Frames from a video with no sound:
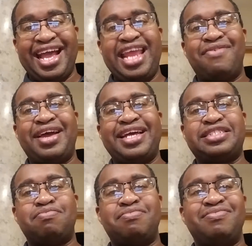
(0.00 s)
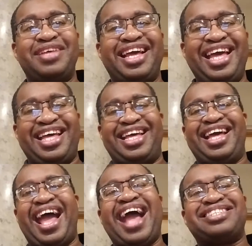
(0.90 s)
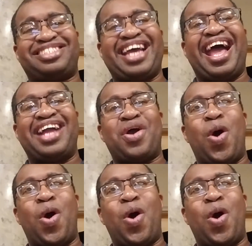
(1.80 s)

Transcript: Anyways, hashtag